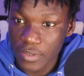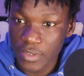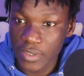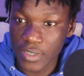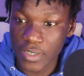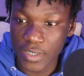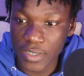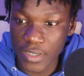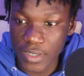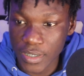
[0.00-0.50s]

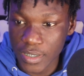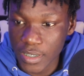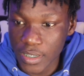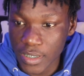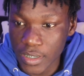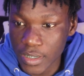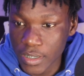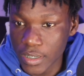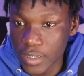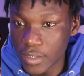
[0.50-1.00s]

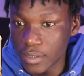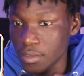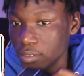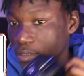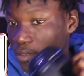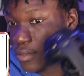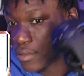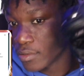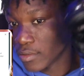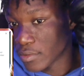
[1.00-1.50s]

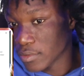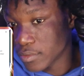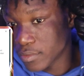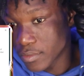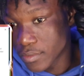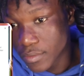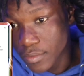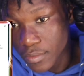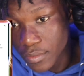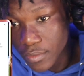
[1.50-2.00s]

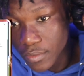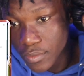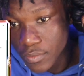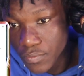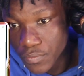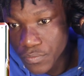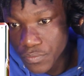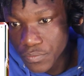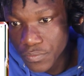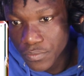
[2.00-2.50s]

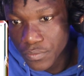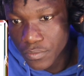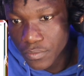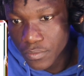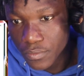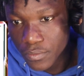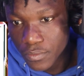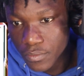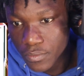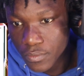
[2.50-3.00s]

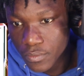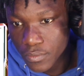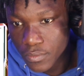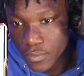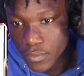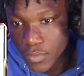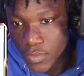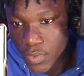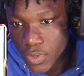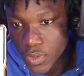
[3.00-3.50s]

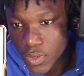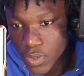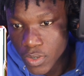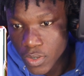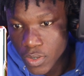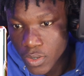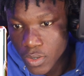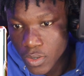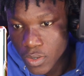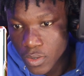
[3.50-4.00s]

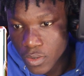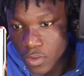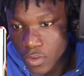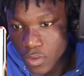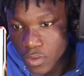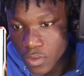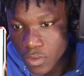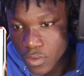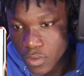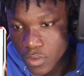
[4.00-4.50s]

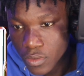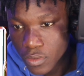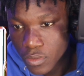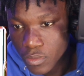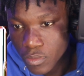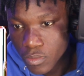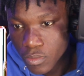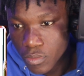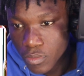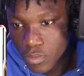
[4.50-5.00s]

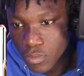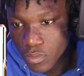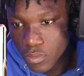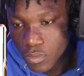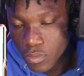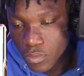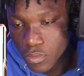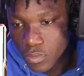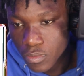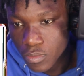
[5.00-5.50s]

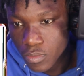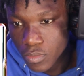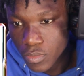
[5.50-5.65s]
No one is speaking in this clip.